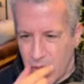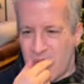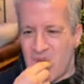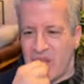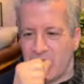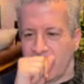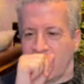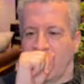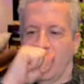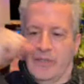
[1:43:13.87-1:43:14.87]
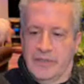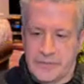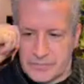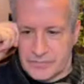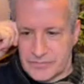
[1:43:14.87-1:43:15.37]

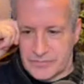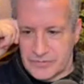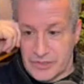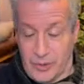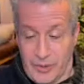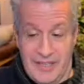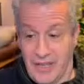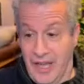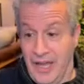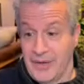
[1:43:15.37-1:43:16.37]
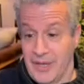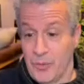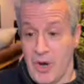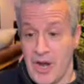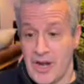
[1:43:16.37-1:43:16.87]
You're in? Oh, it
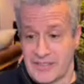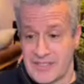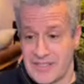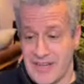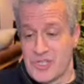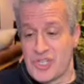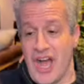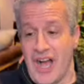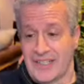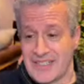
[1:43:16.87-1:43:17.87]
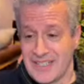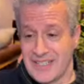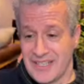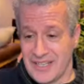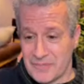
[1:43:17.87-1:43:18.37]
worked. I'm shocked.
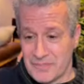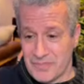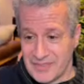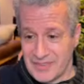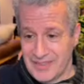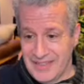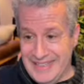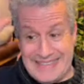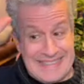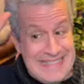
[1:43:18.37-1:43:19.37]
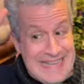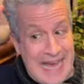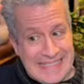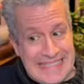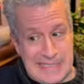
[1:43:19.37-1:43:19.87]
It's not
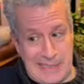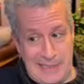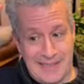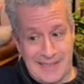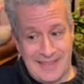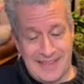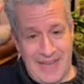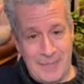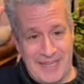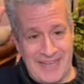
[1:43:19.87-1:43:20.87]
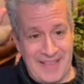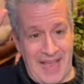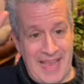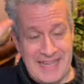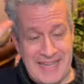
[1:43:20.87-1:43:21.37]
easy. I mean, I hate to
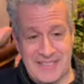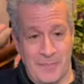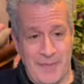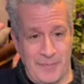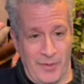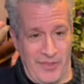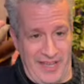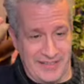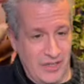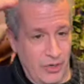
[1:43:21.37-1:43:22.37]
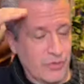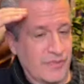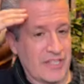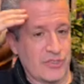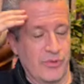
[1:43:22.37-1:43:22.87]
tell people that. Oh, you have Costco in
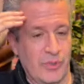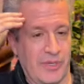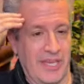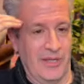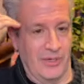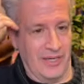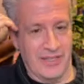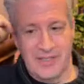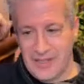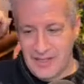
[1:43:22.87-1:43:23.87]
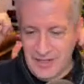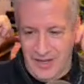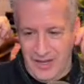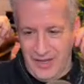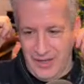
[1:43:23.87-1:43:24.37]
the UK. Okay.
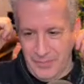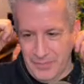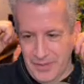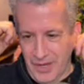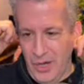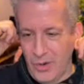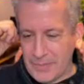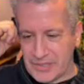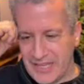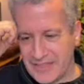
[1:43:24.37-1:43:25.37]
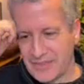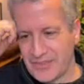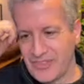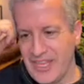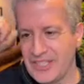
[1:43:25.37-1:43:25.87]
I'm glad thank you
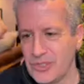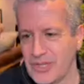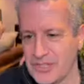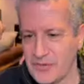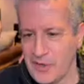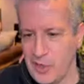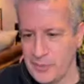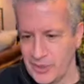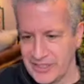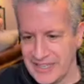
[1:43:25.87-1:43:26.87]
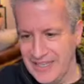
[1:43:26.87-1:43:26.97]
guys for helping her get in.